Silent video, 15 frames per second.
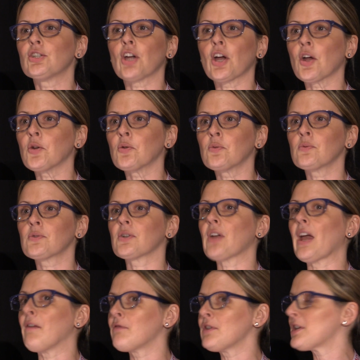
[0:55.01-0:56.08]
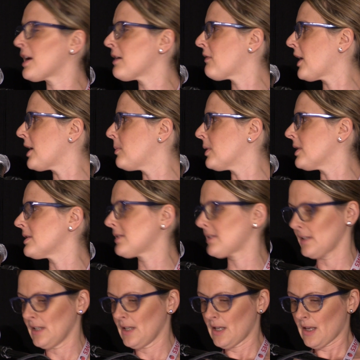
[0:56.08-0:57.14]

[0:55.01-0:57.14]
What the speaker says: journals, everyday vapers,